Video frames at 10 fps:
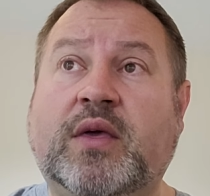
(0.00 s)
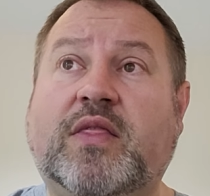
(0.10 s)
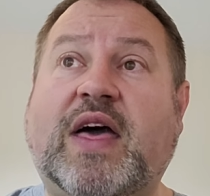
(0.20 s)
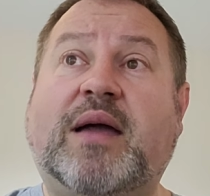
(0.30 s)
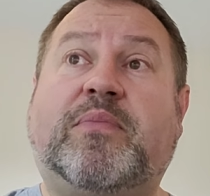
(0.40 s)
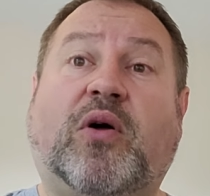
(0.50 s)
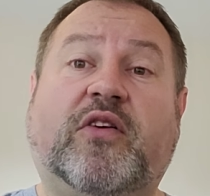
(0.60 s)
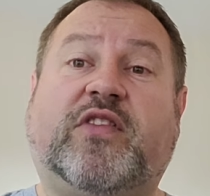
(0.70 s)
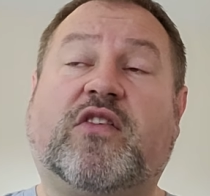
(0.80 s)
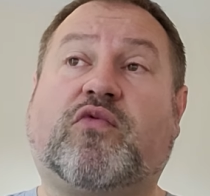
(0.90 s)
That
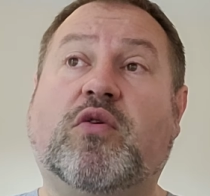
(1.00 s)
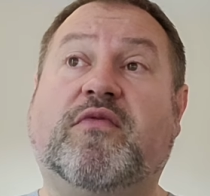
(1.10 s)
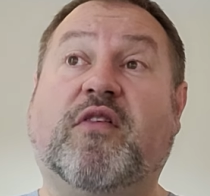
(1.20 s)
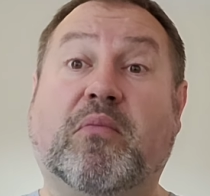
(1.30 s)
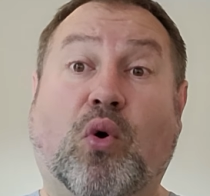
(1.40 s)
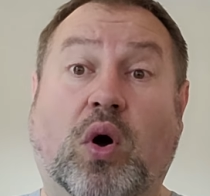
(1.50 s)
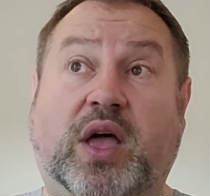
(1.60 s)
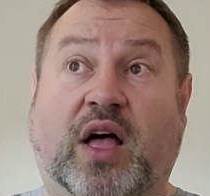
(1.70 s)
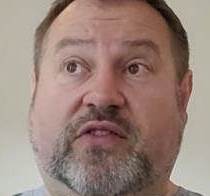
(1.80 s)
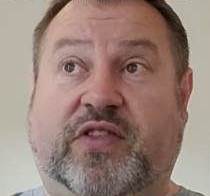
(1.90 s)
implies there's room for more
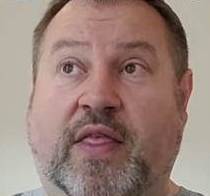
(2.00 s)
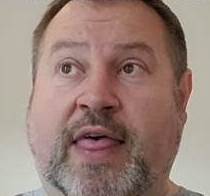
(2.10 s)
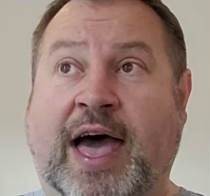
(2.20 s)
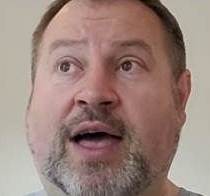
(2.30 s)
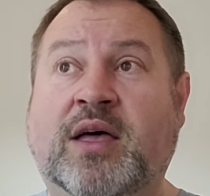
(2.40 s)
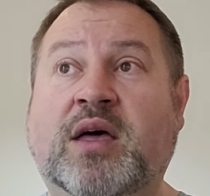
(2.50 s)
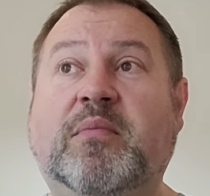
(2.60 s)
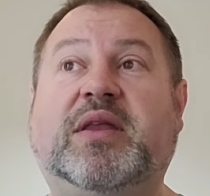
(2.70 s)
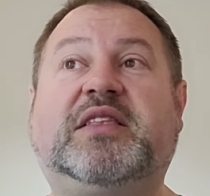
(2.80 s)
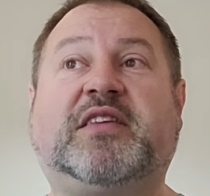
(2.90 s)
cuts than that,
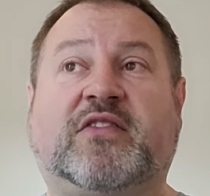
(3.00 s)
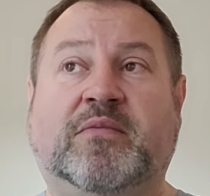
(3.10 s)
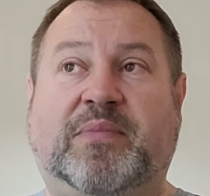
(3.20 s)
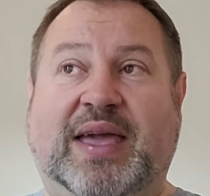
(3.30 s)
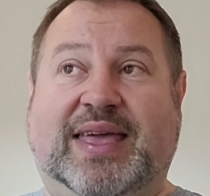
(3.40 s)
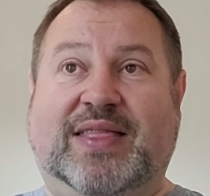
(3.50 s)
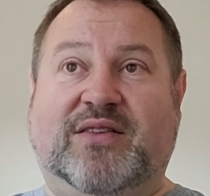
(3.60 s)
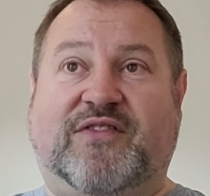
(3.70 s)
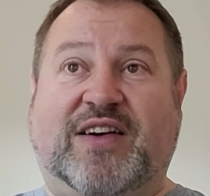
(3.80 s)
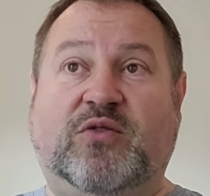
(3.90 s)
but it doesn't bake in the
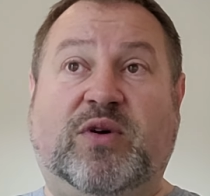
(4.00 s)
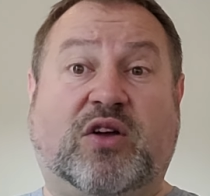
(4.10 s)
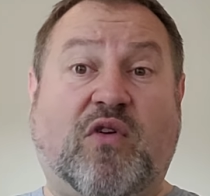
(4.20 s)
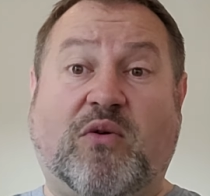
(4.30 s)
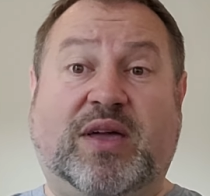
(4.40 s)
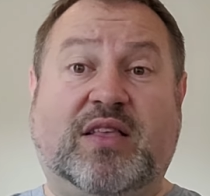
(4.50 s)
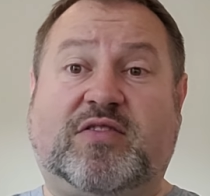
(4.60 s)
fact that we're growing at